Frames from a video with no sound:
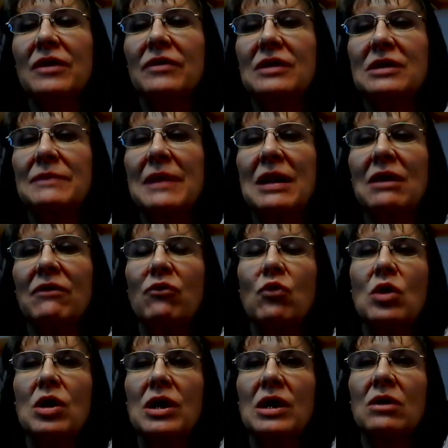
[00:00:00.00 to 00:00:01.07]
that's made of
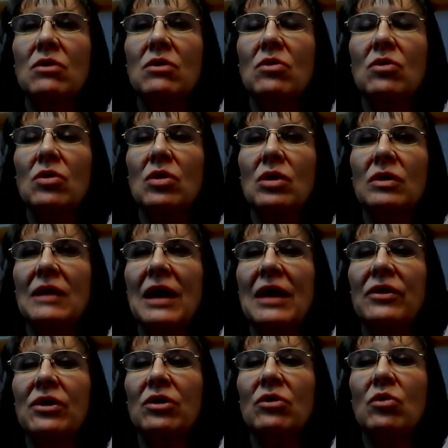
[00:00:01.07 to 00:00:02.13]
wood or
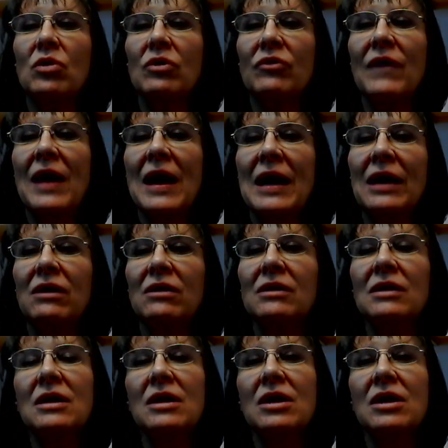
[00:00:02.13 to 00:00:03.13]
leather or vinyl.